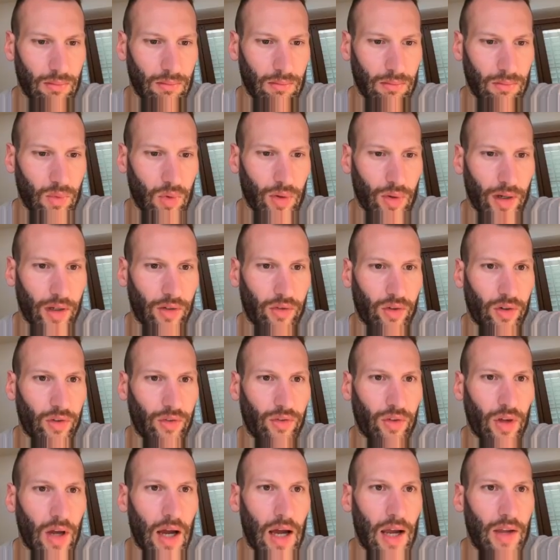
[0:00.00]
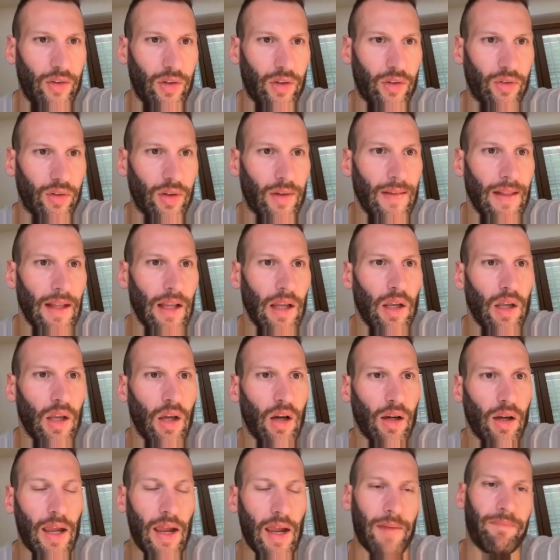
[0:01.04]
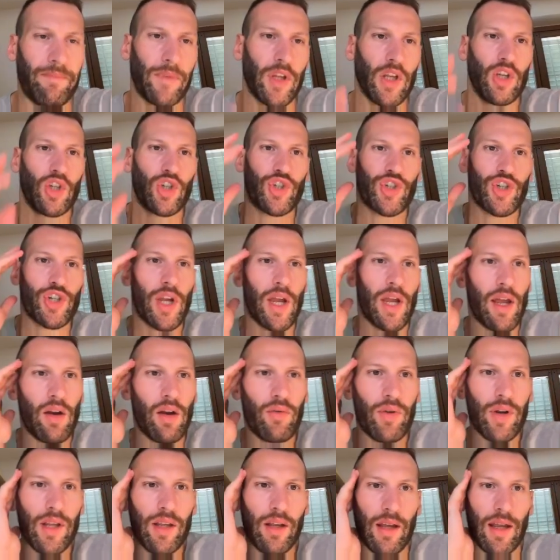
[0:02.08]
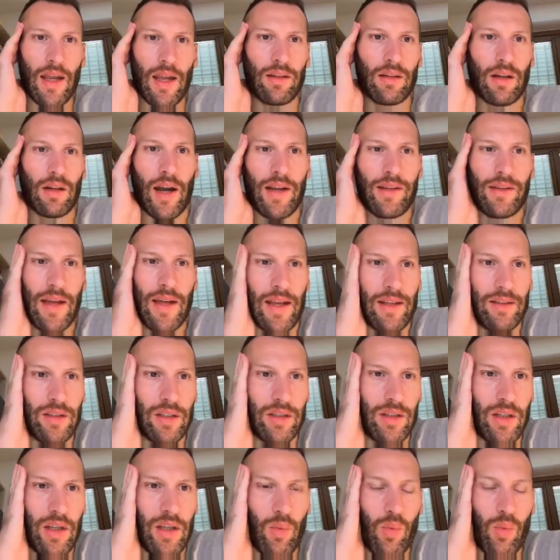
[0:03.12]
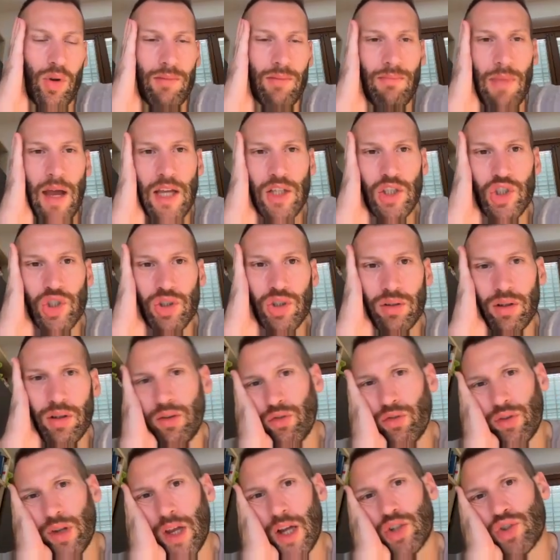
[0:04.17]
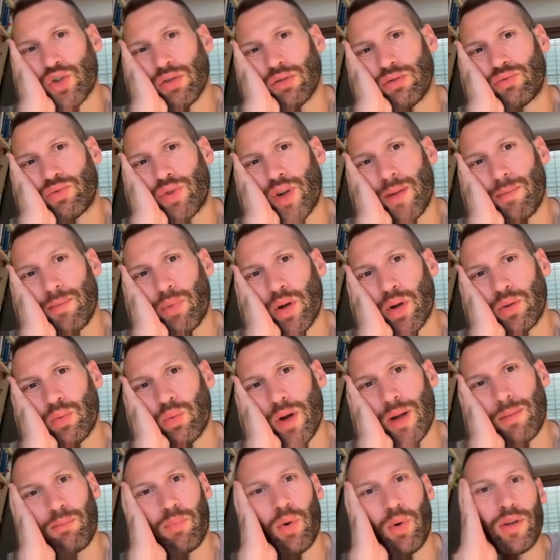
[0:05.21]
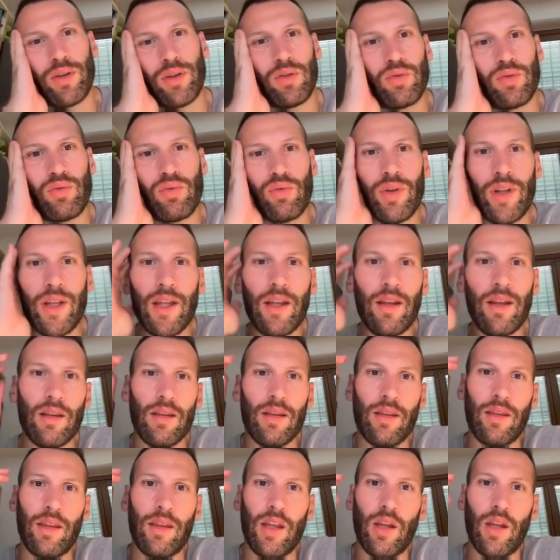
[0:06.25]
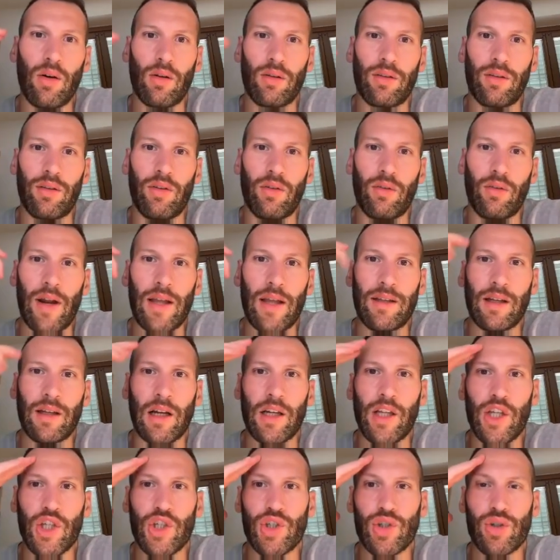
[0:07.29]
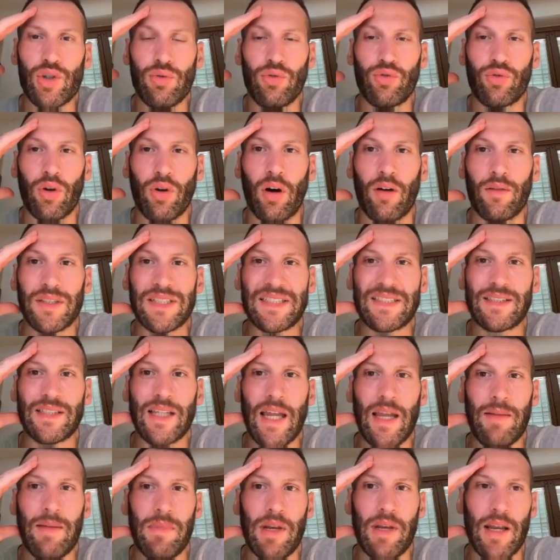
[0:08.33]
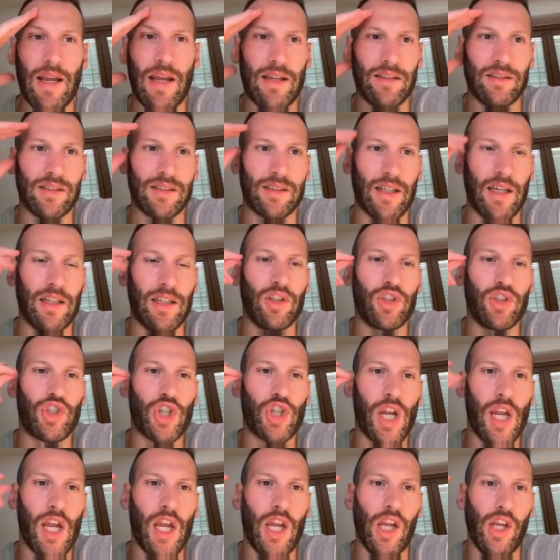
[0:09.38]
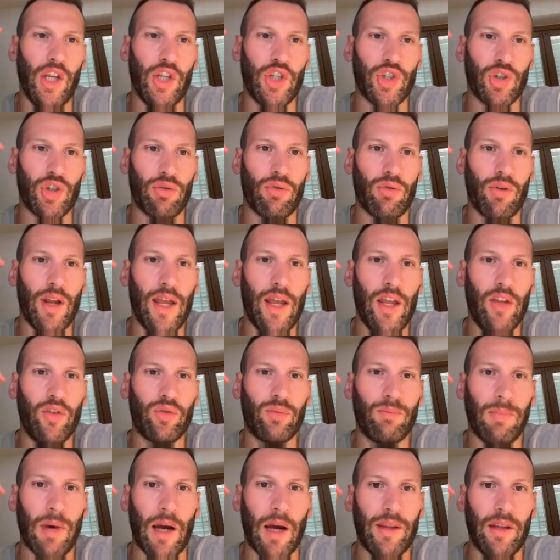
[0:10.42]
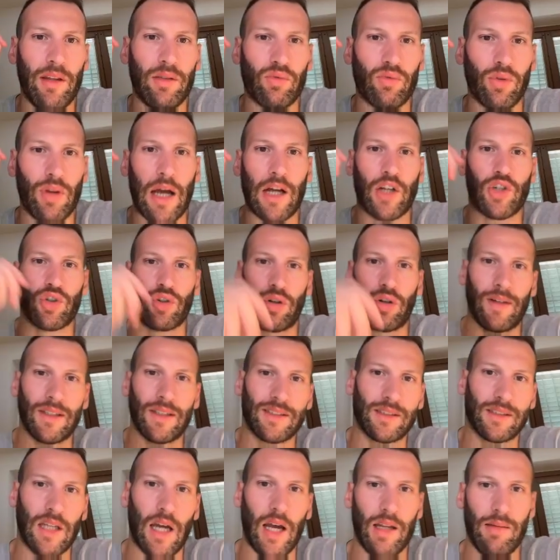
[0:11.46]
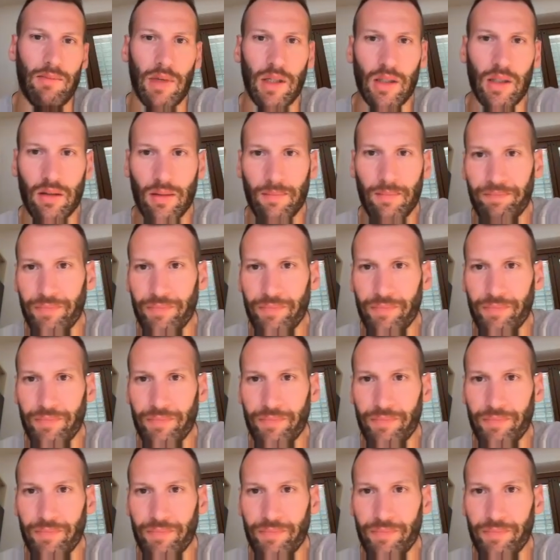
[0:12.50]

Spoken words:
more exercises. Okay, sharing and identity. We mentioned in section 3.1.3 the theoretical issues of sameness and change raised by the introduction of assignment.